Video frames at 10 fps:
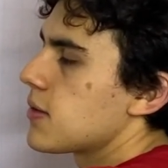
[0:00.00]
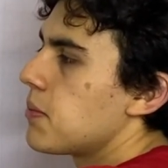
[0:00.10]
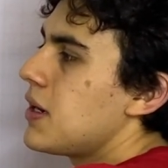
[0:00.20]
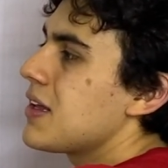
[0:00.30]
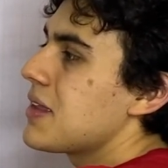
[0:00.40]

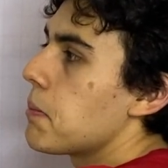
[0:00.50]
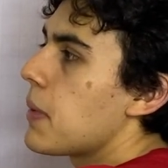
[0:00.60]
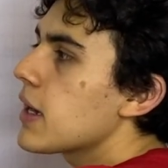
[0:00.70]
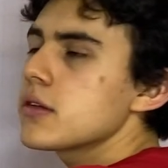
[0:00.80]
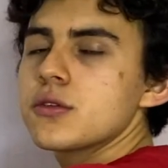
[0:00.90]
meaning the
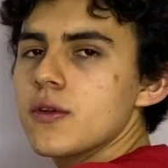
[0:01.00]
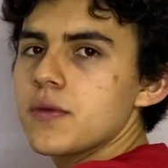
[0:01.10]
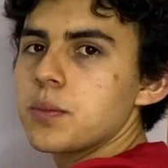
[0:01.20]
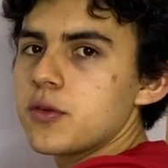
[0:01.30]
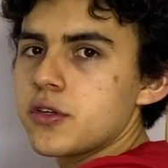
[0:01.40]
magnitude of
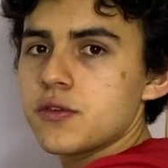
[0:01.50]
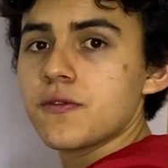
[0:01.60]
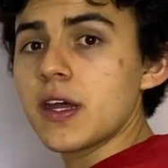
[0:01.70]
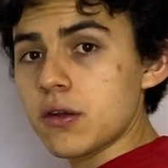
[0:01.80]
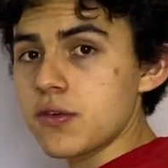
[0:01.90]
the position
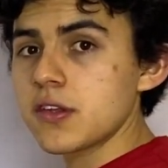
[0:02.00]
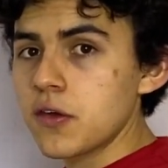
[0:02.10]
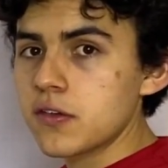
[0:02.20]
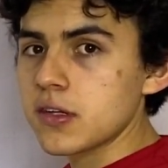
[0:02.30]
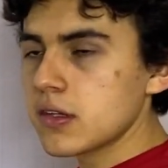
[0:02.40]
vector is
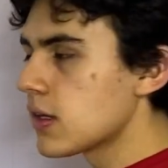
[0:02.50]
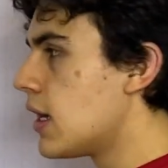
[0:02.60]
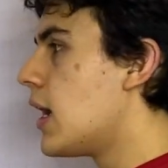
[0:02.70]
constant.